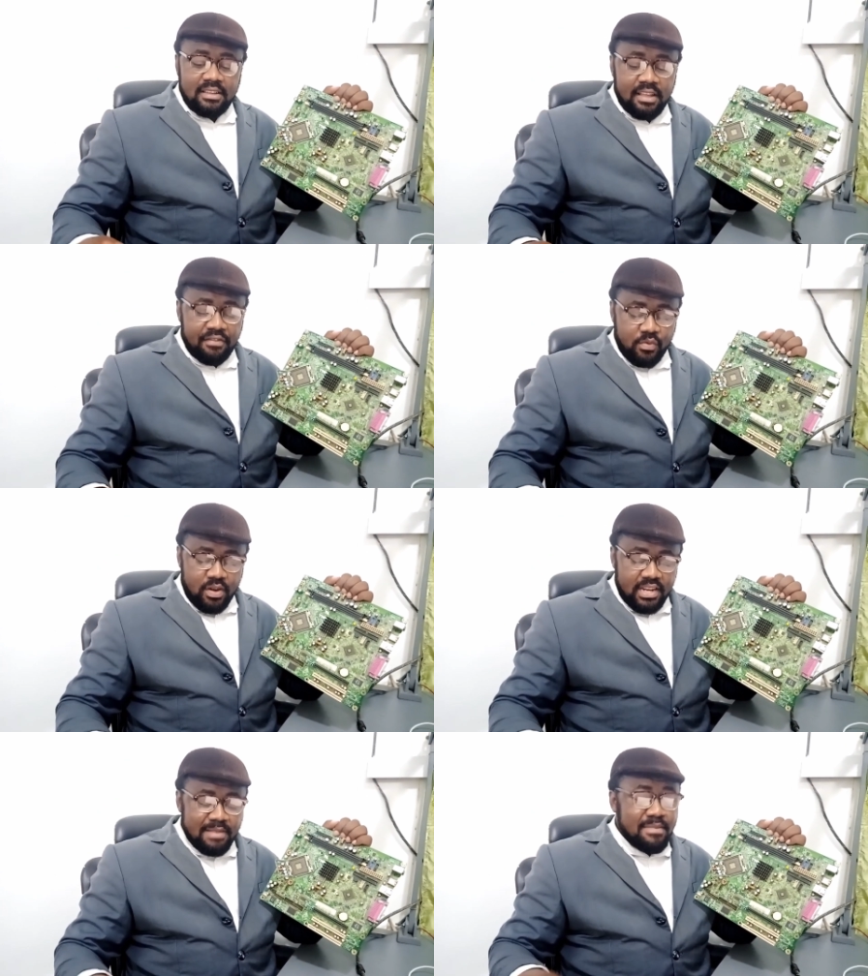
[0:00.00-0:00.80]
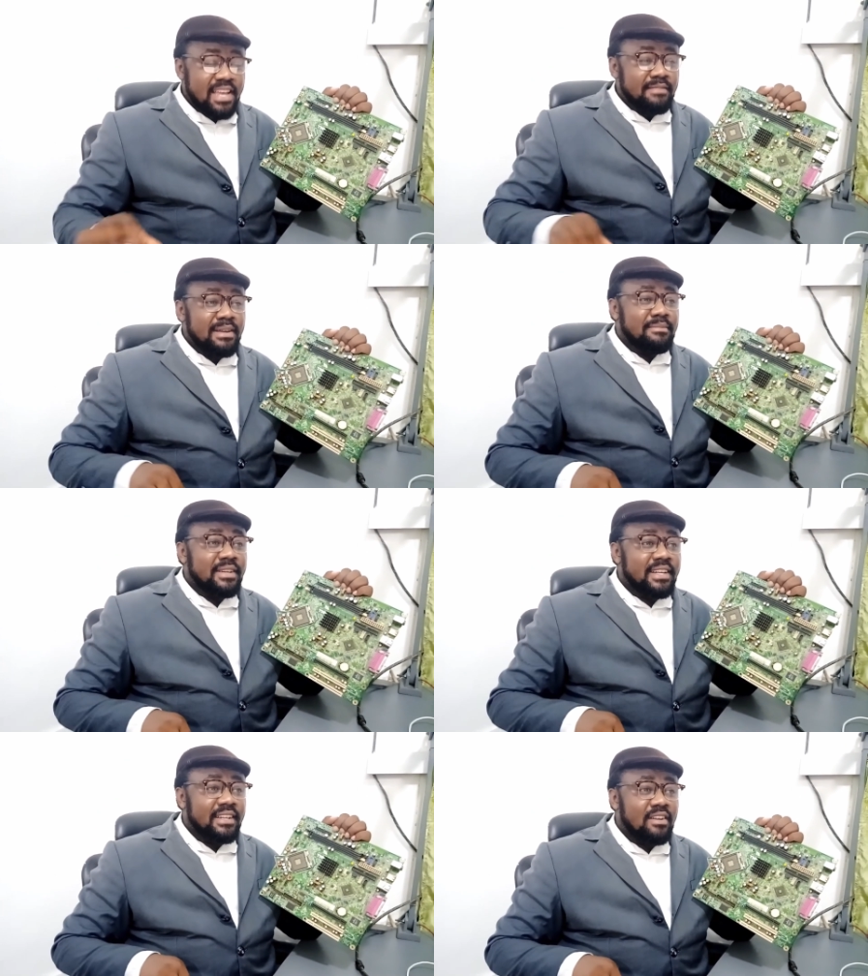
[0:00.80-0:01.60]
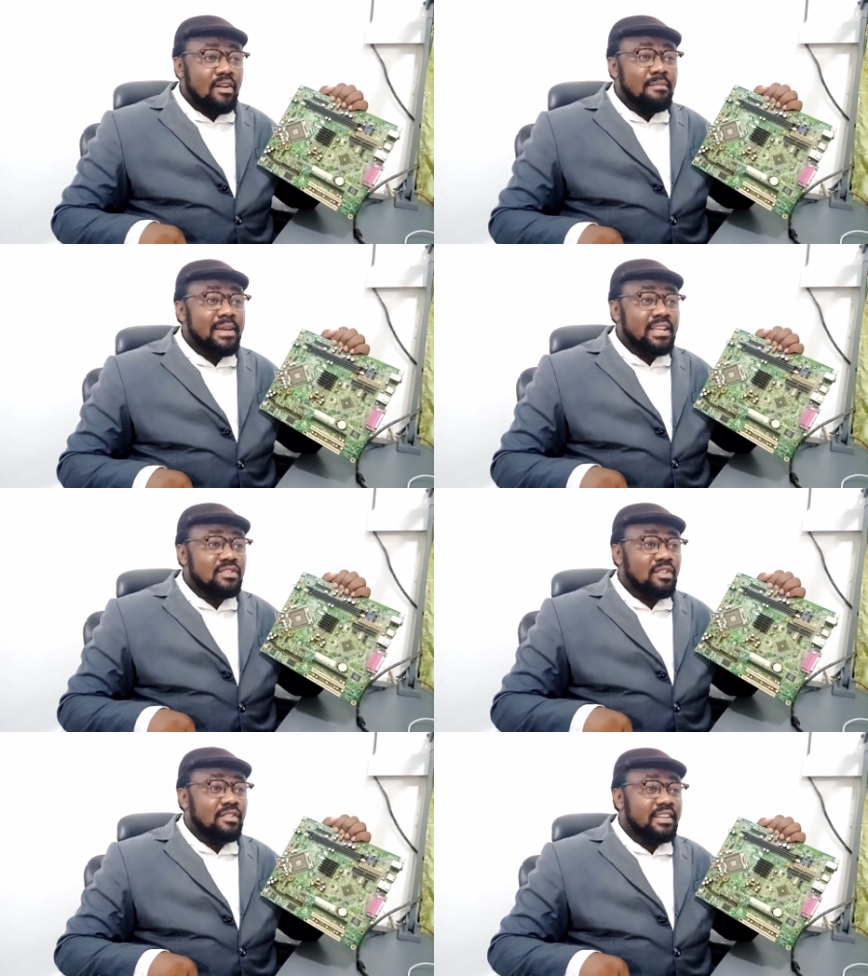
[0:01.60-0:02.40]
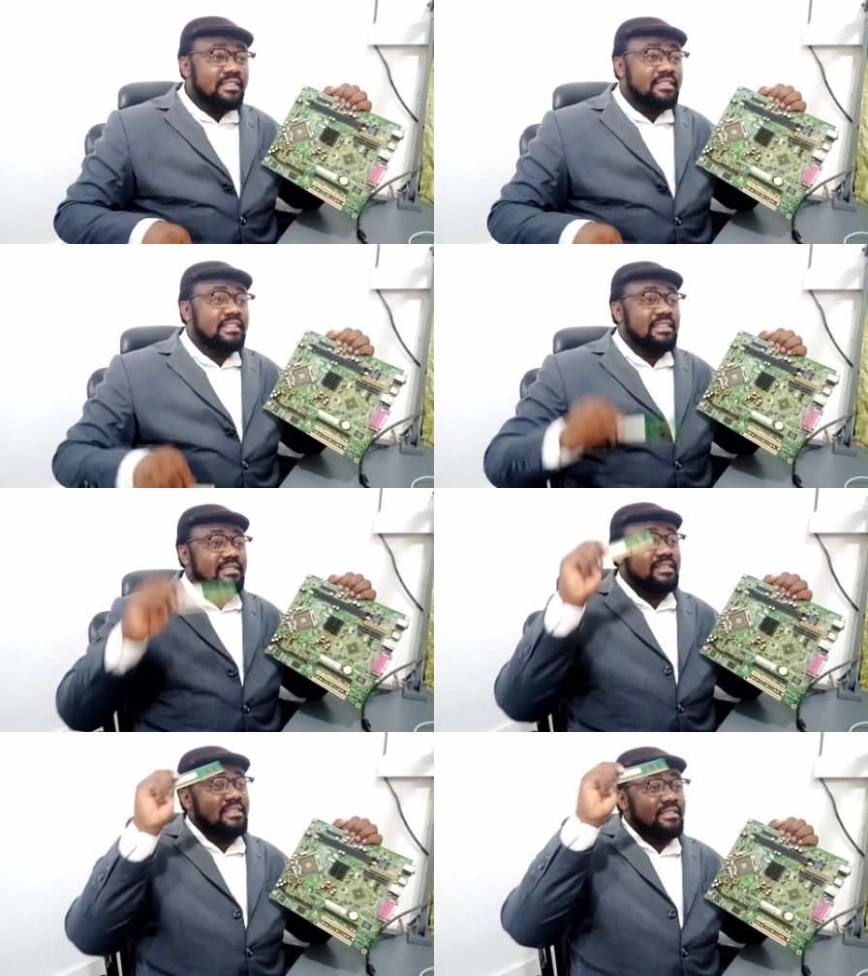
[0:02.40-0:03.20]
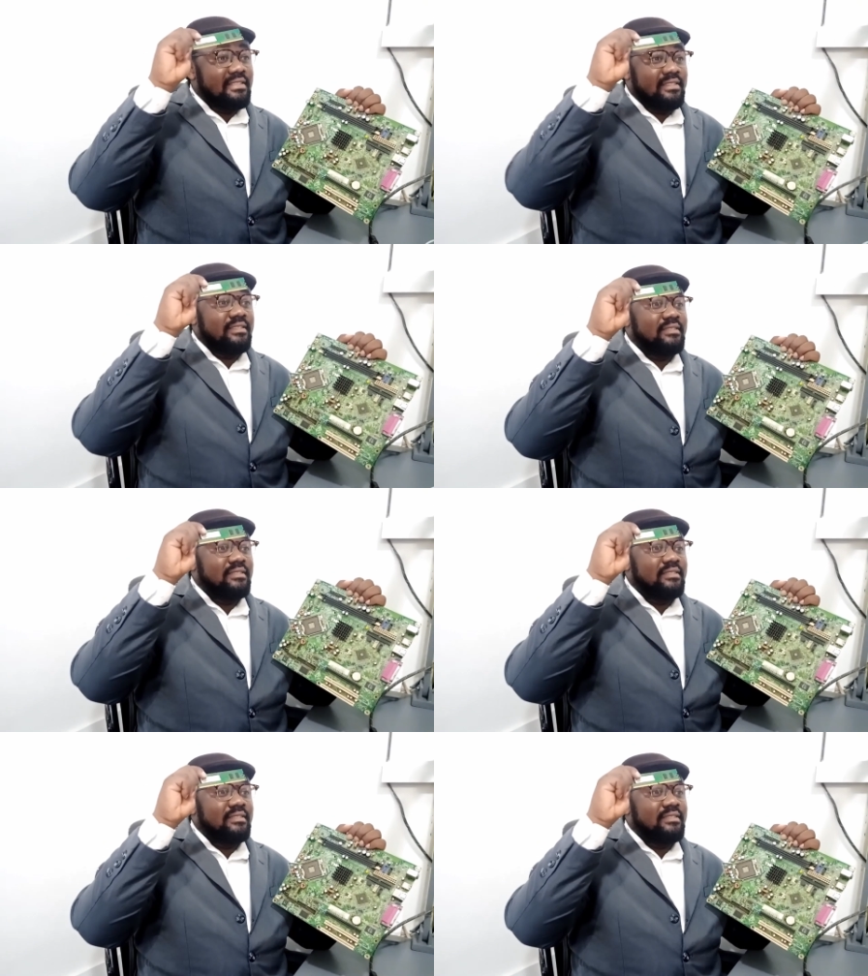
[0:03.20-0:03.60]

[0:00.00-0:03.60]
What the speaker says: If you want the main memory or main storage, is this.